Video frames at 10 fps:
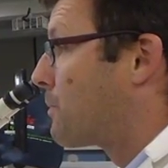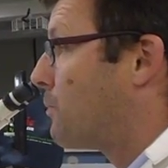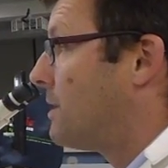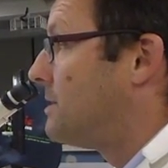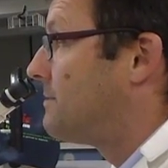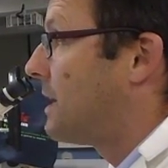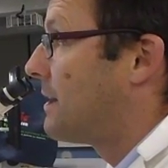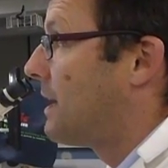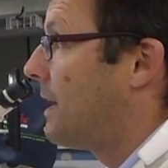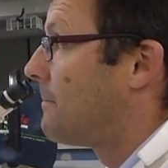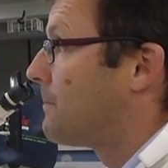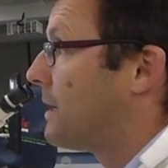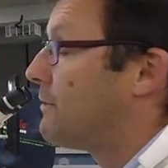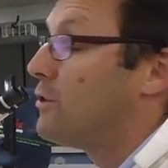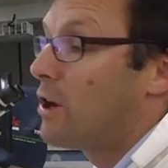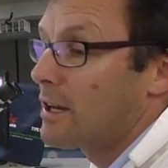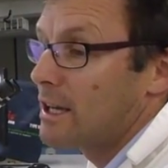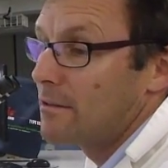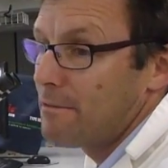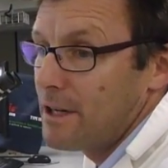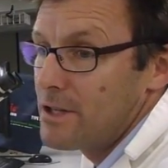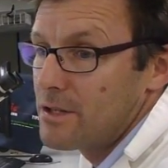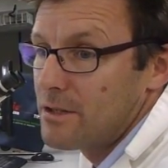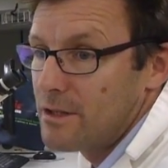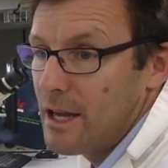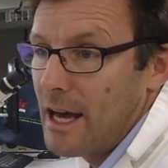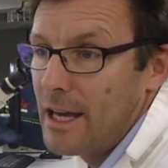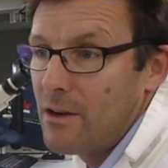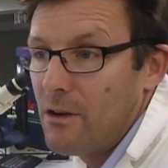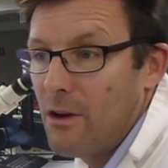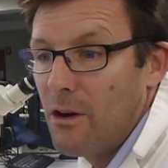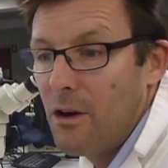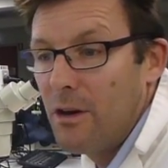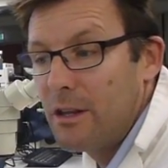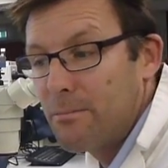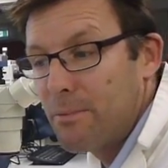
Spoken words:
once you've done that, if you don't get it finished today or in the